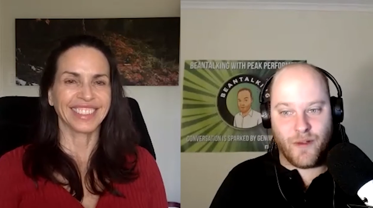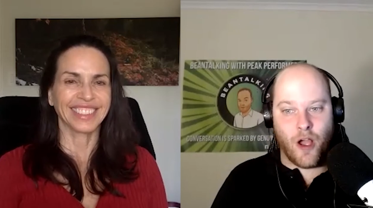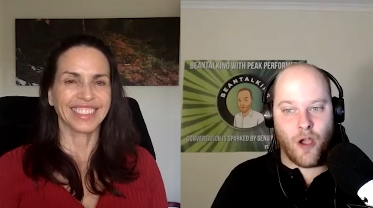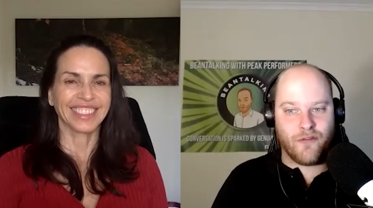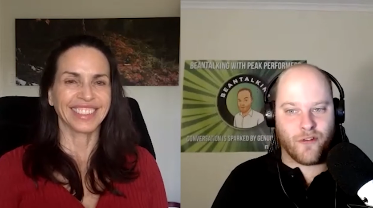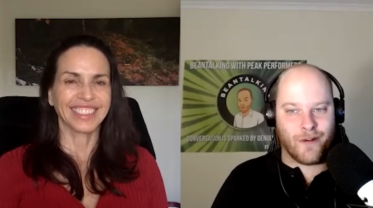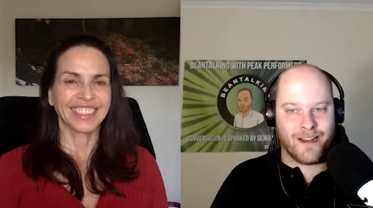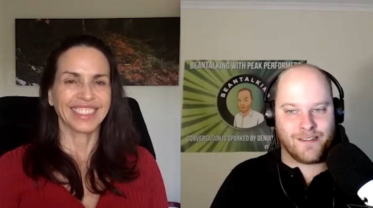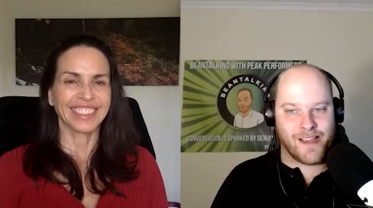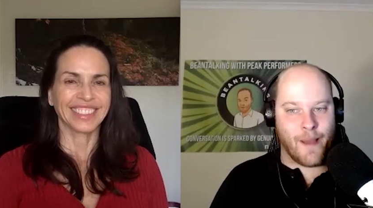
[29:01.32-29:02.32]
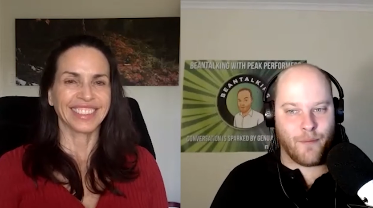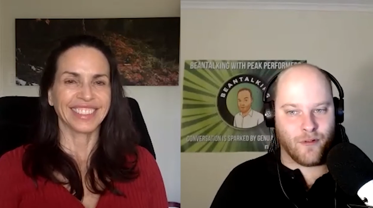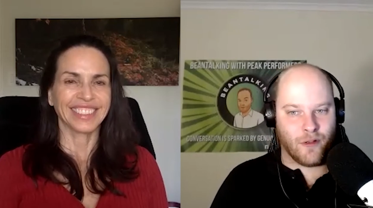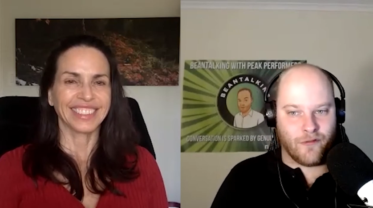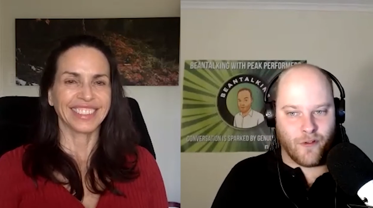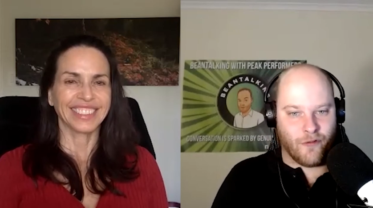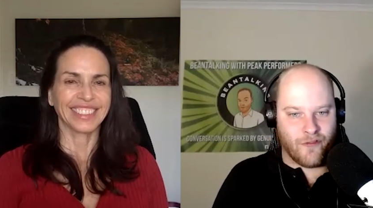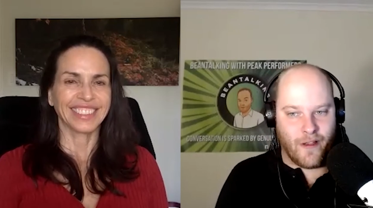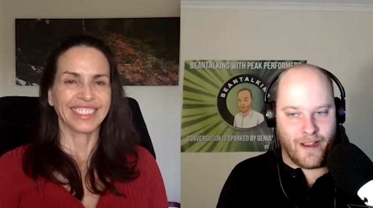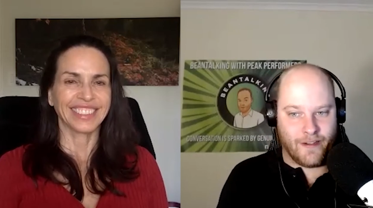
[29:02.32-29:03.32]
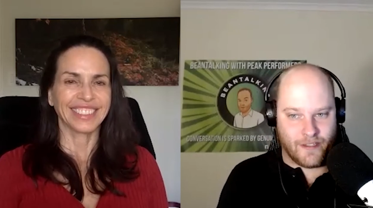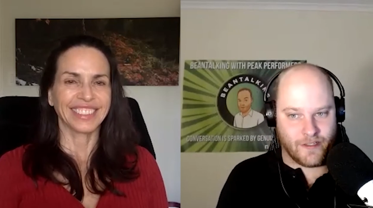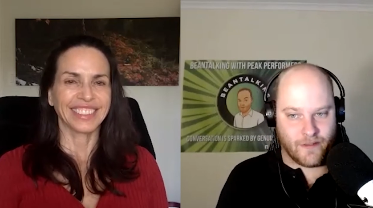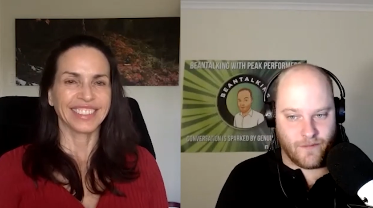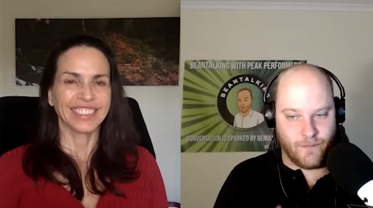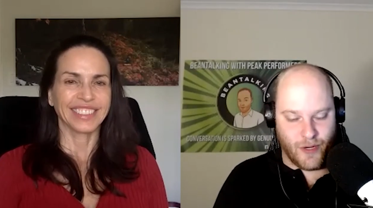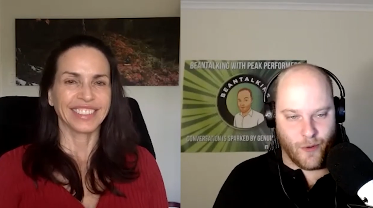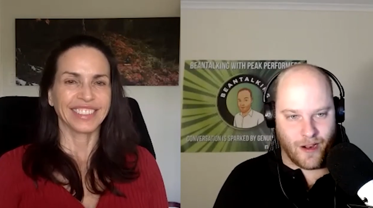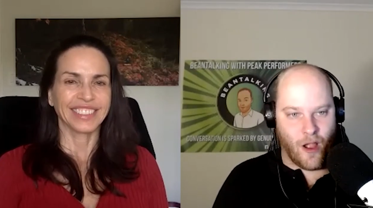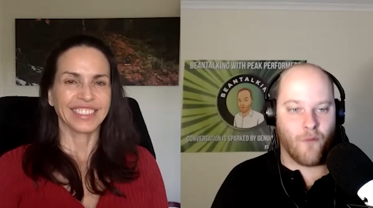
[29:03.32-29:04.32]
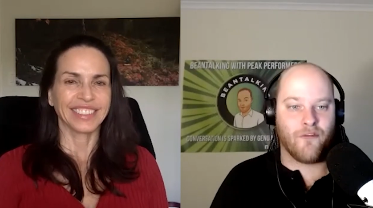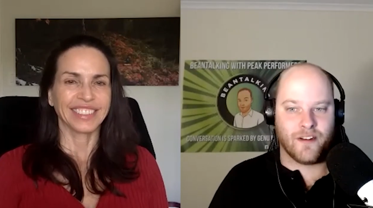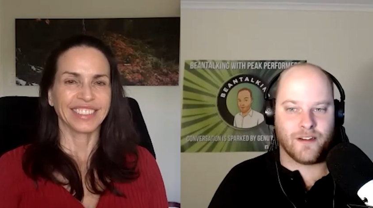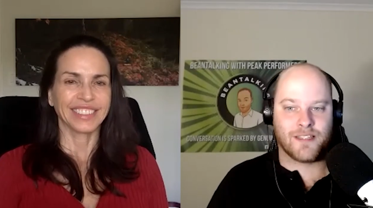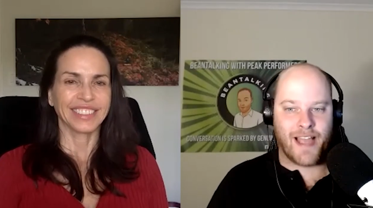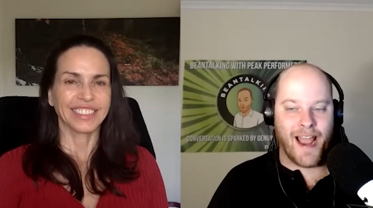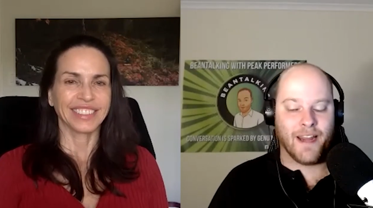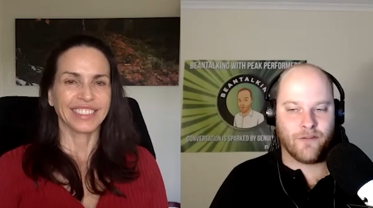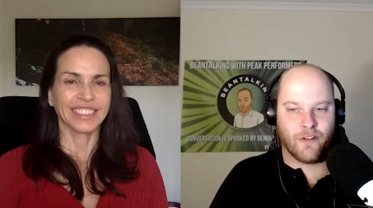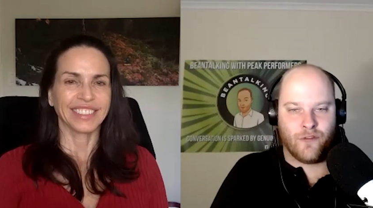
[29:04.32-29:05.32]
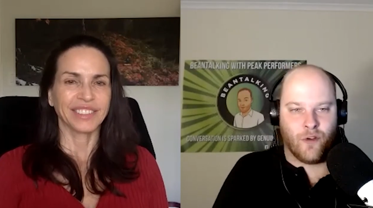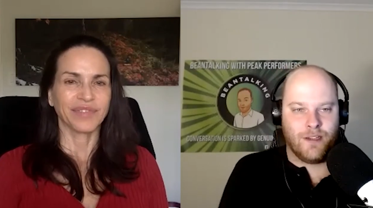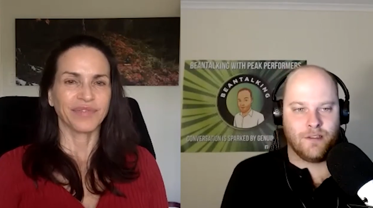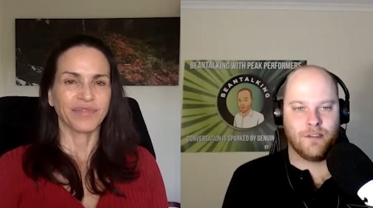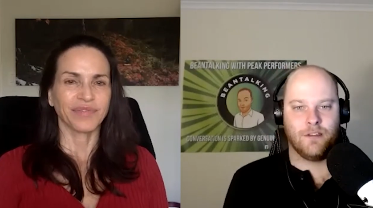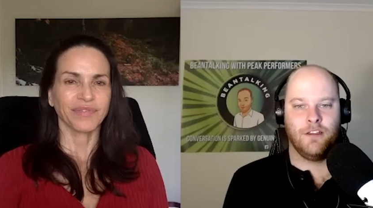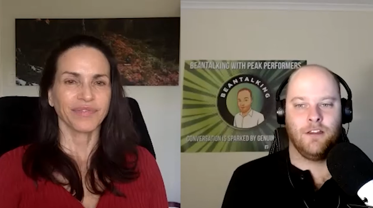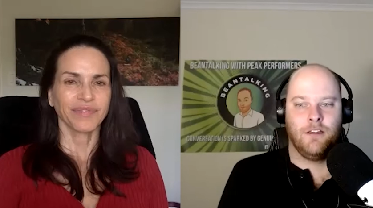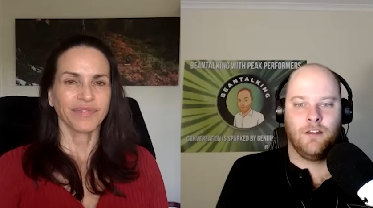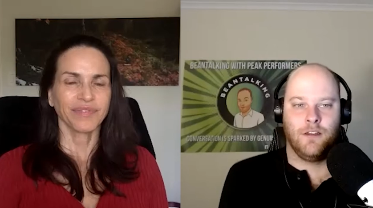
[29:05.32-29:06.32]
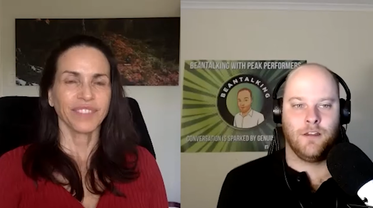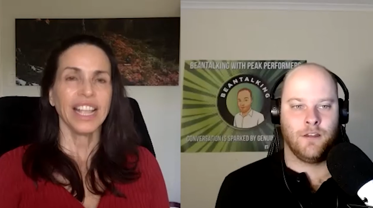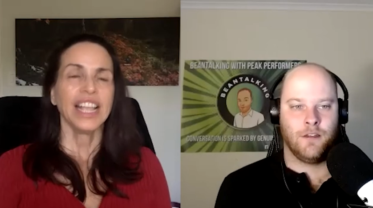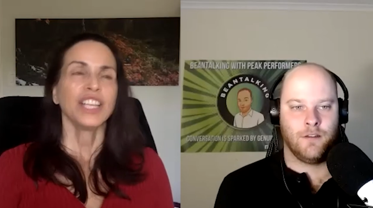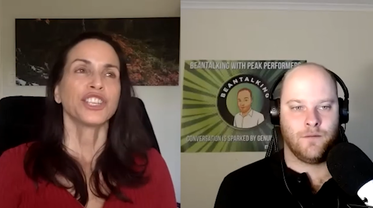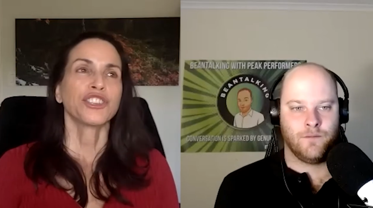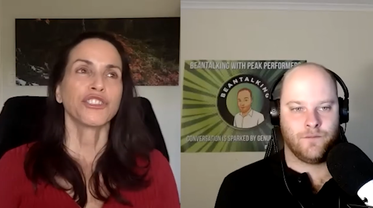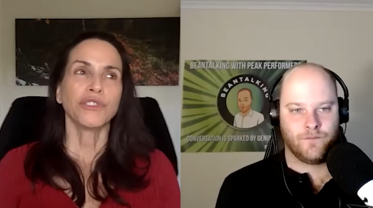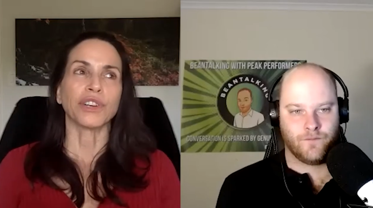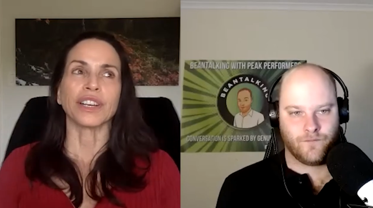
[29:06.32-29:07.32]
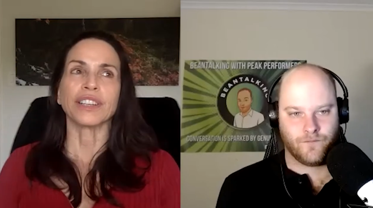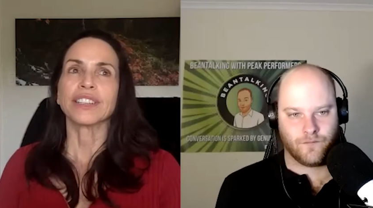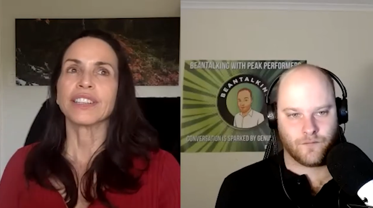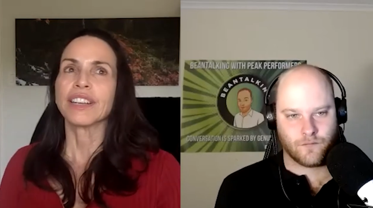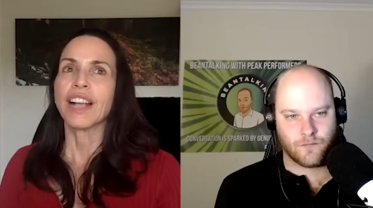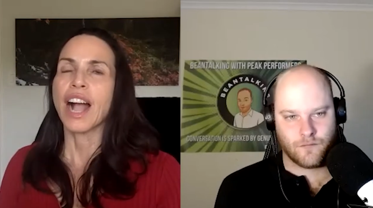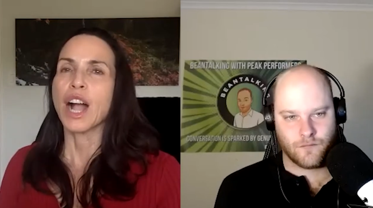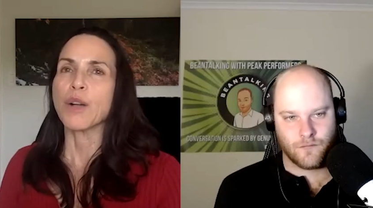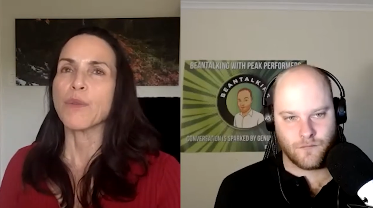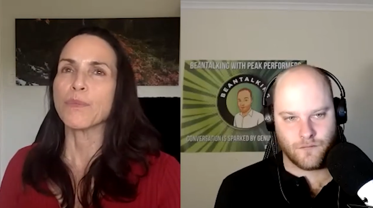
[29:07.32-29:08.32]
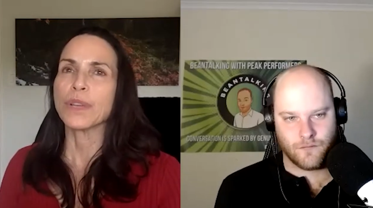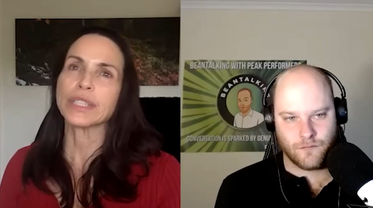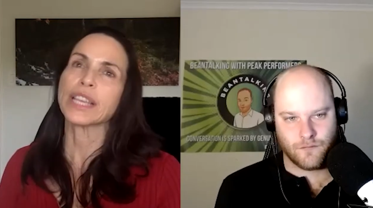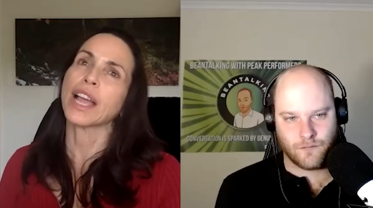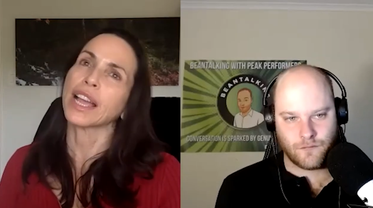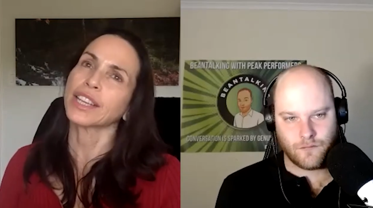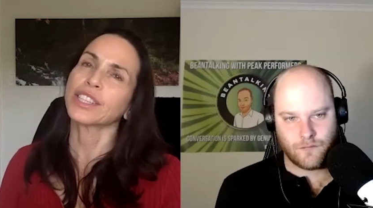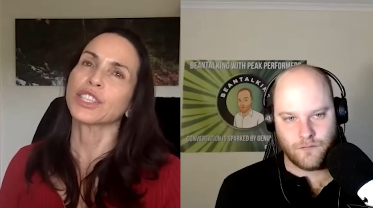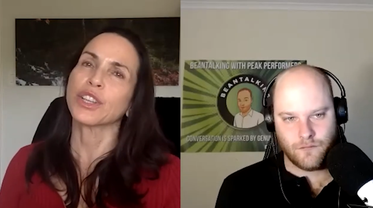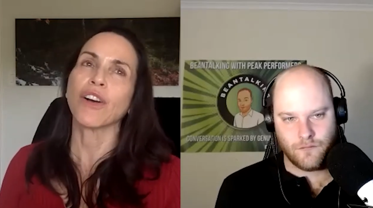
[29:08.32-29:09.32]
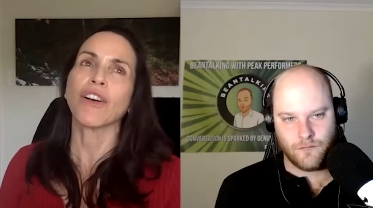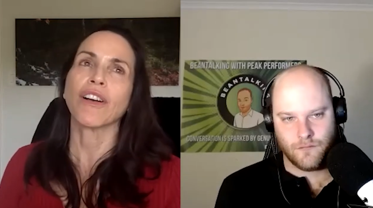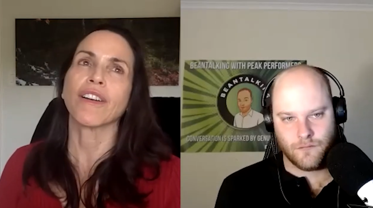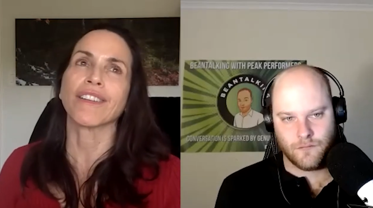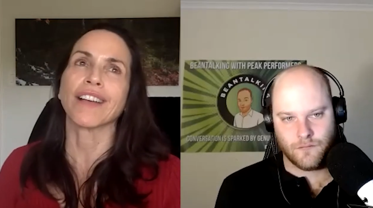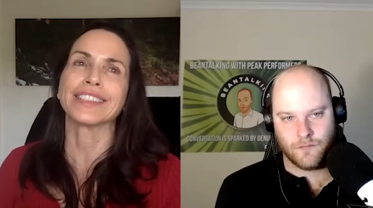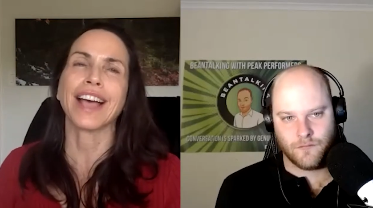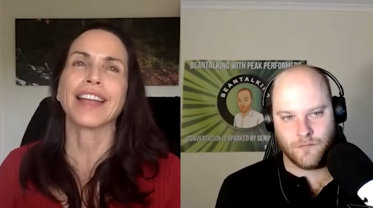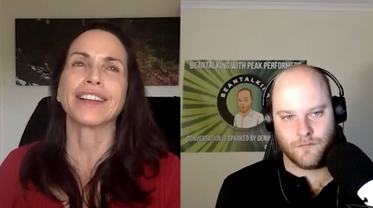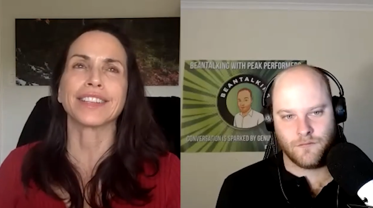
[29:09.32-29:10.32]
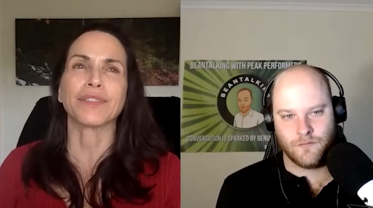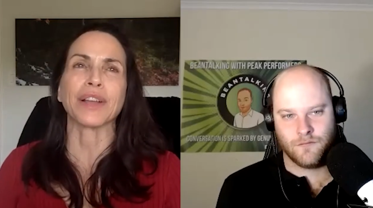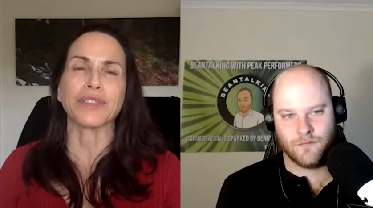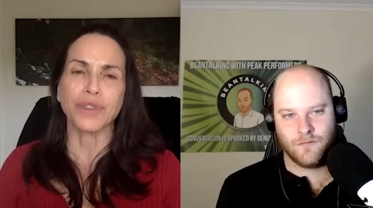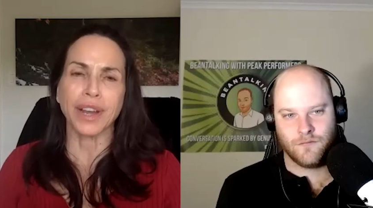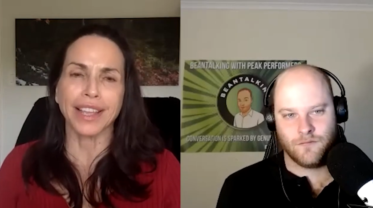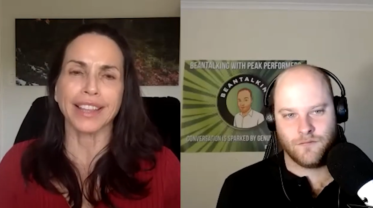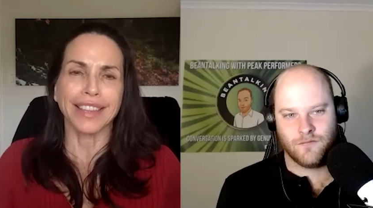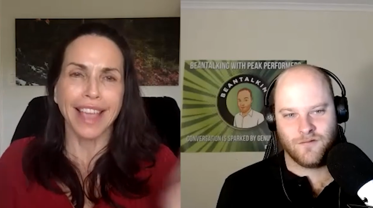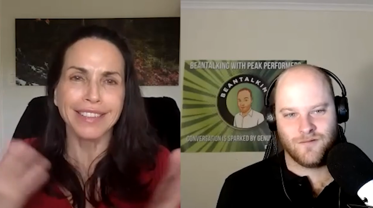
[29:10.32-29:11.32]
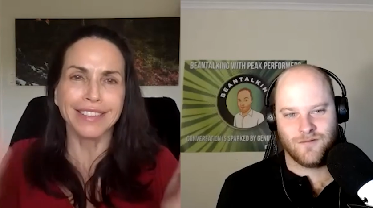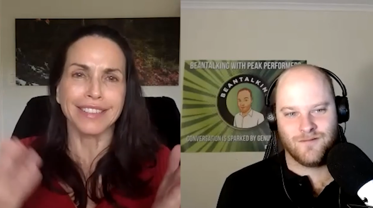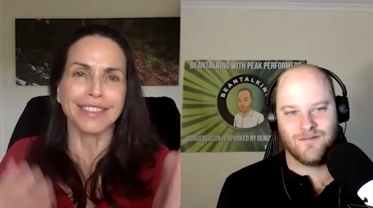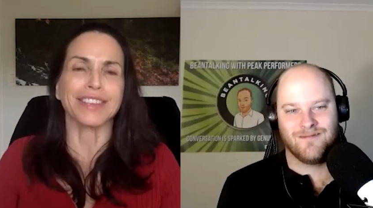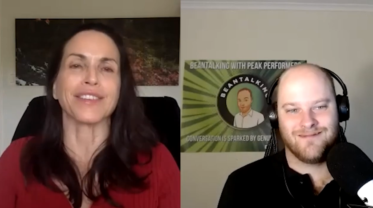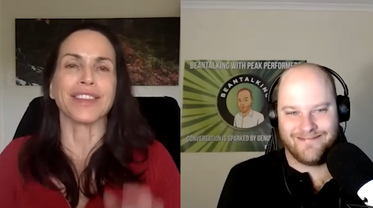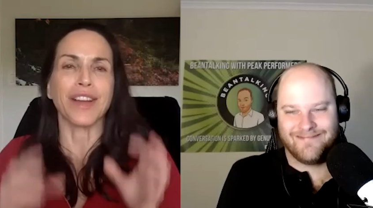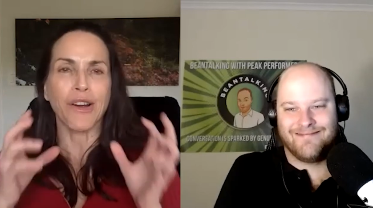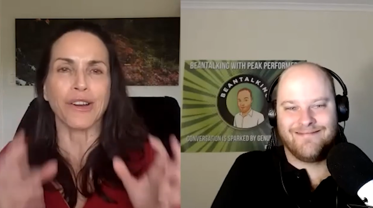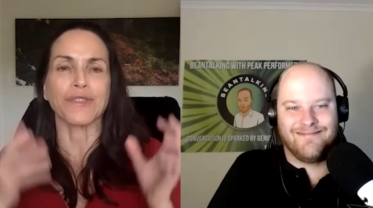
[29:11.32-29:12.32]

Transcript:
Speaker 1: we go through an example of just pure confidence gain through voice?
Speaker 2: Sure. Because I actually I titled it when I was trying to get the essence, you know, the art of